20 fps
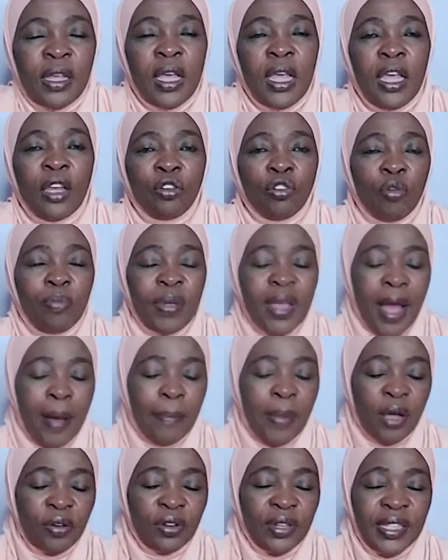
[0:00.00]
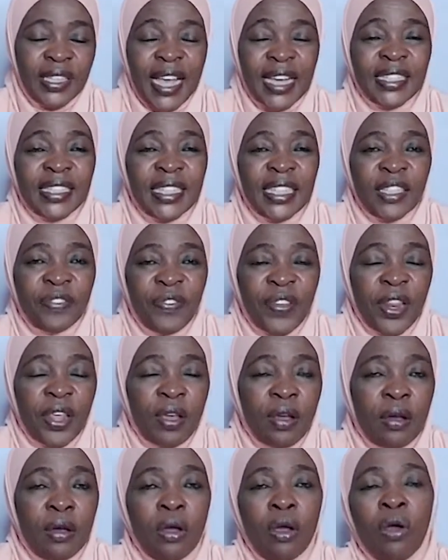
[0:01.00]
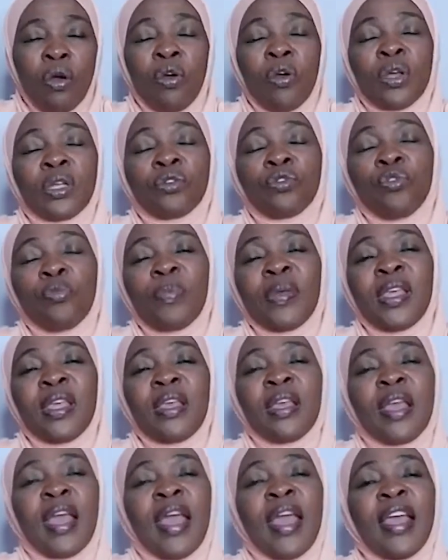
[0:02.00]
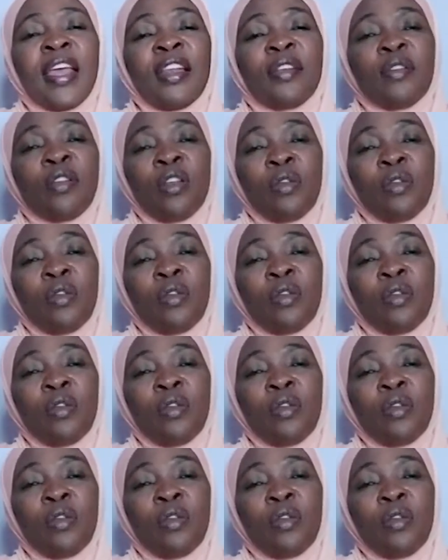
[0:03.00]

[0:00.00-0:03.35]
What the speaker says: It could be about just this video, or it could be a